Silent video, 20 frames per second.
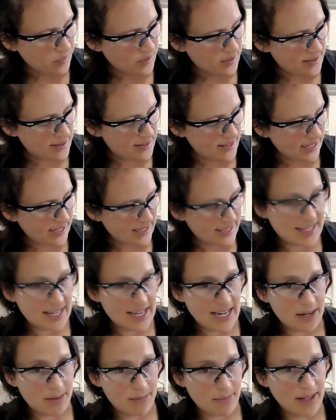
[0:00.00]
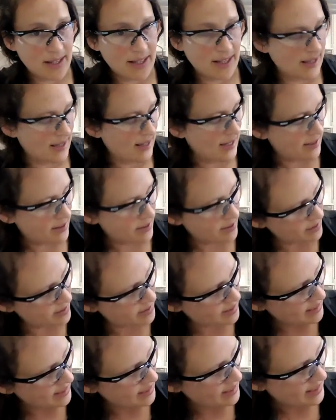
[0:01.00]
16
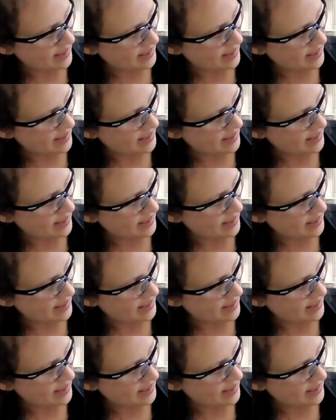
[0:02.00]
milliliters,